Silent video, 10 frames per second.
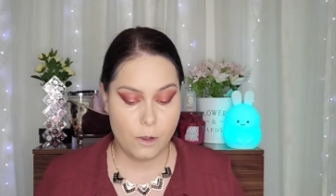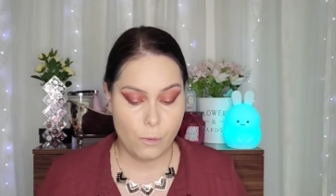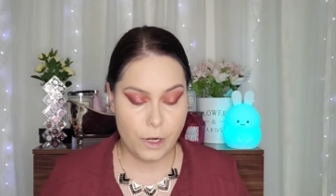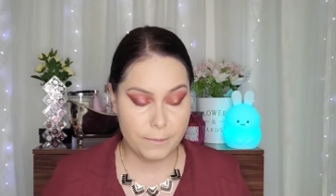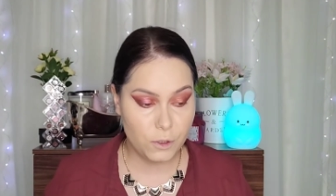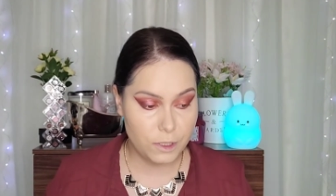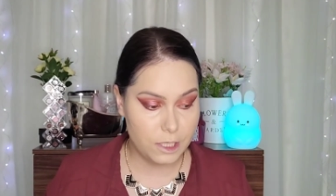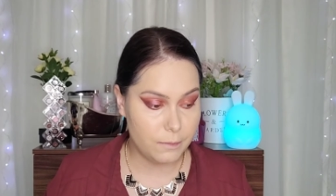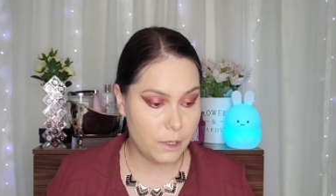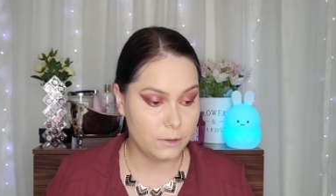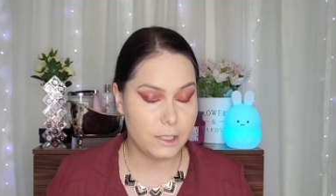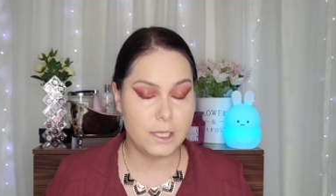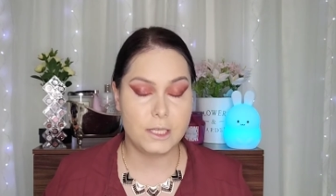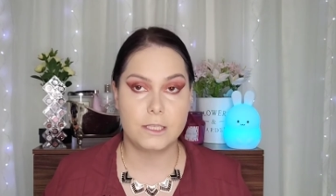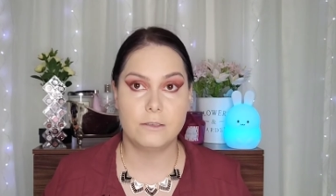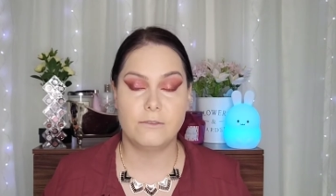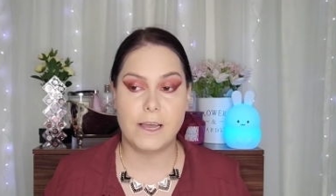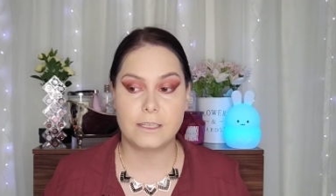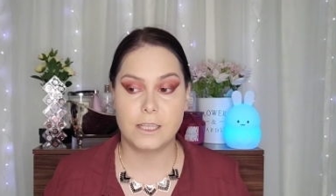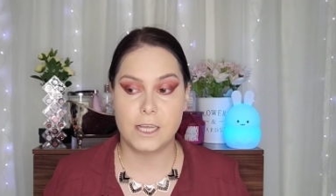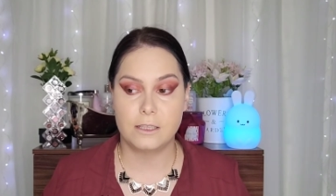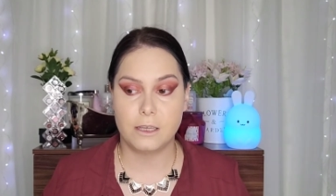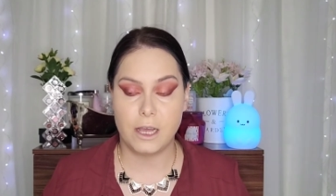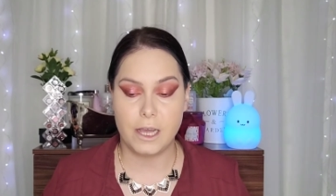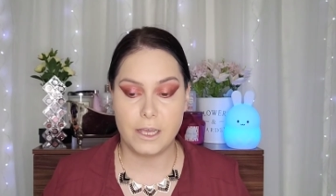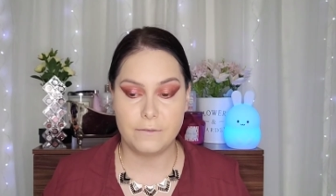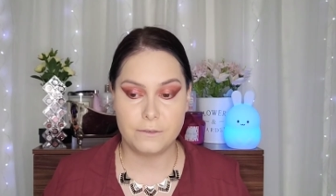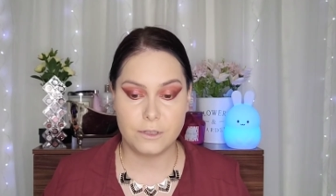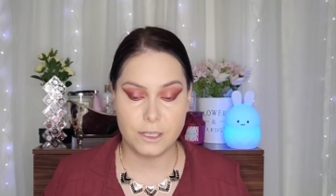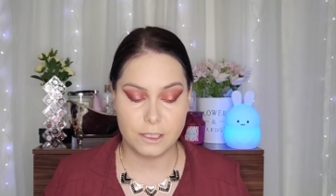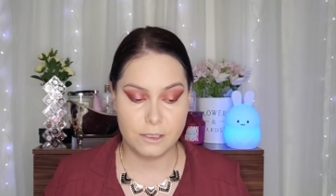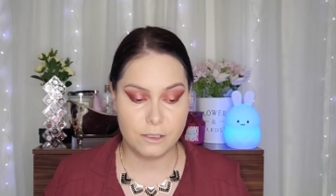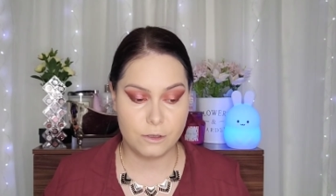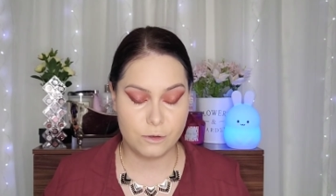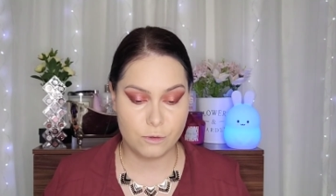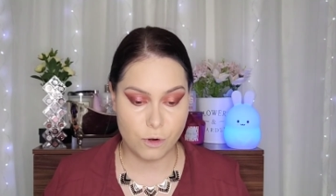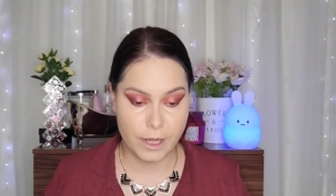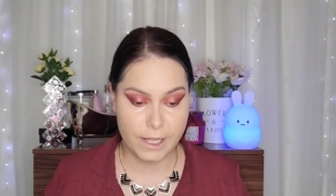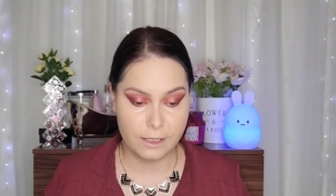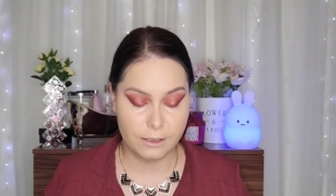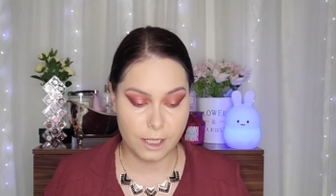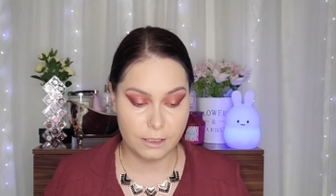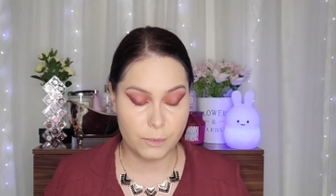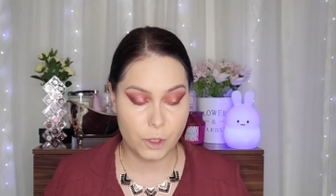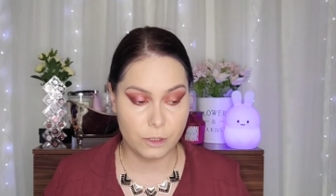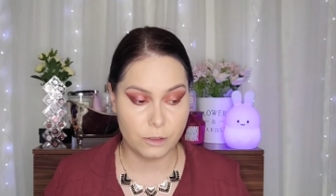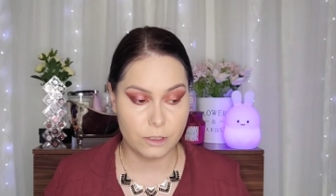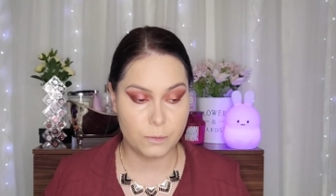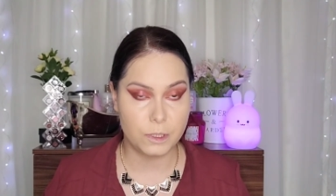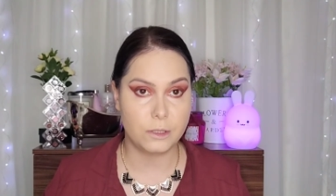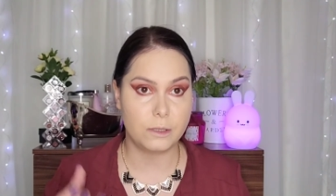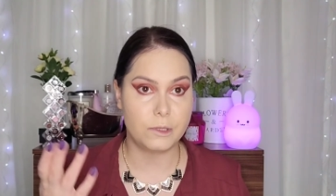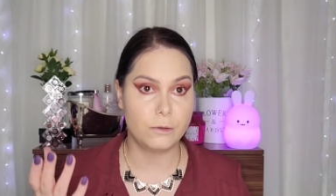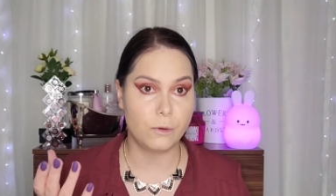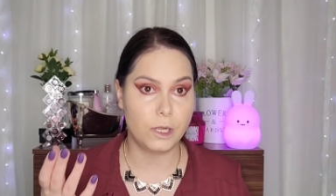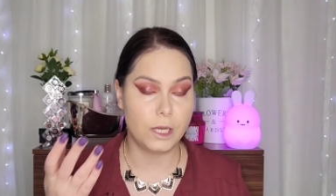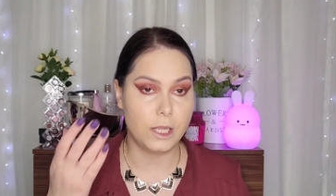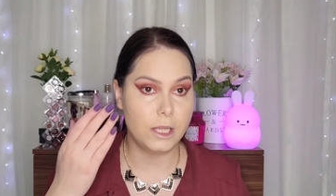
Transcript: What I'm talking about is the fact that as I did tried other products but they're a bit oily,